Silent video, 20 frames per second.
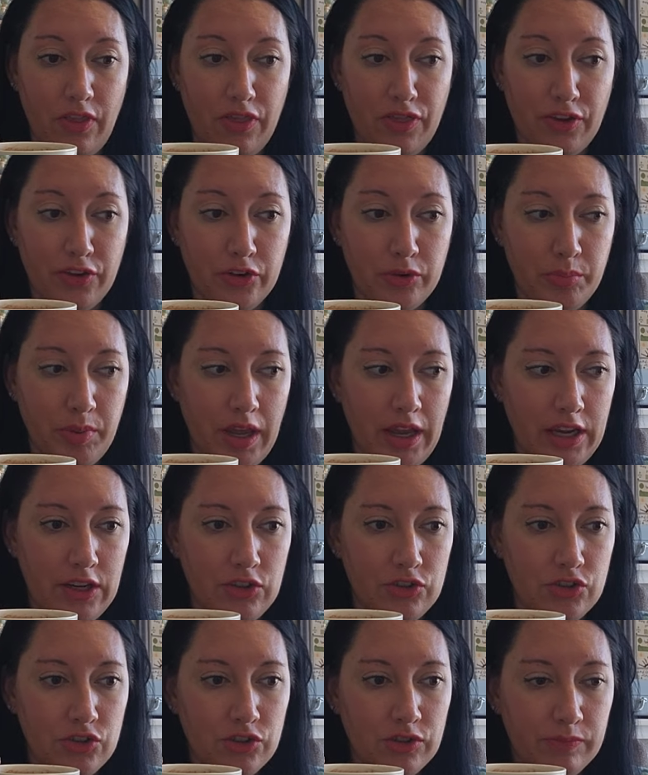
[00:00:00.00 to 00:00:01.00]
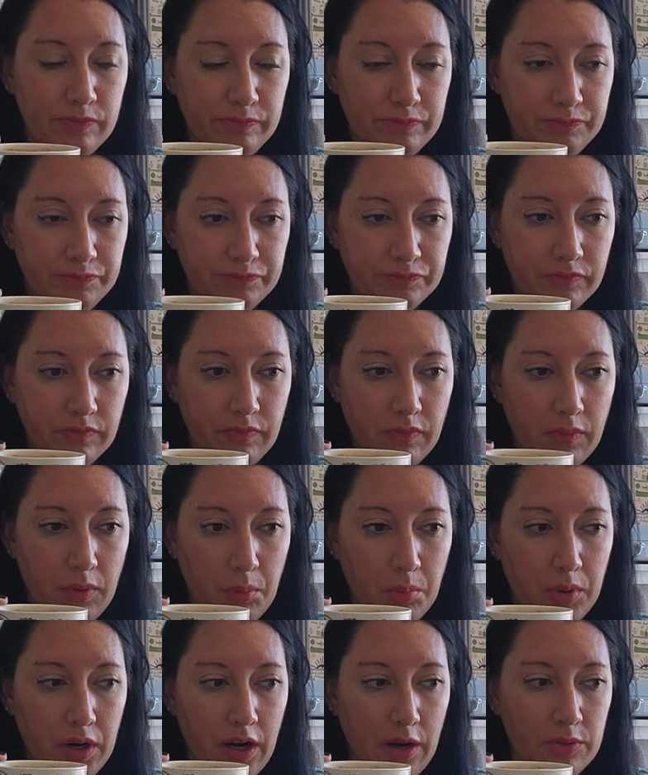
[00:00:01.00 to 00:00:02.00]
the third page,
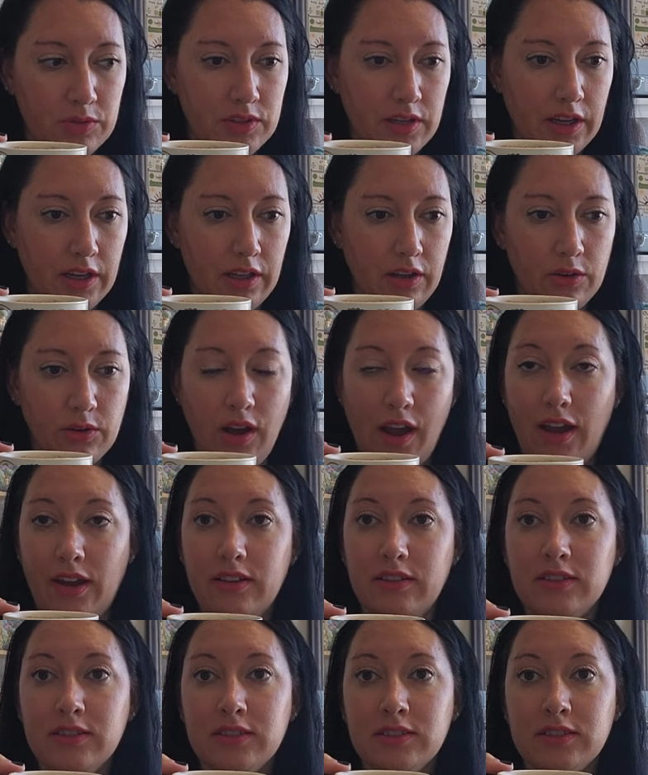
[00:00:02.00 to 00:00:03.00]
but I was like, okay,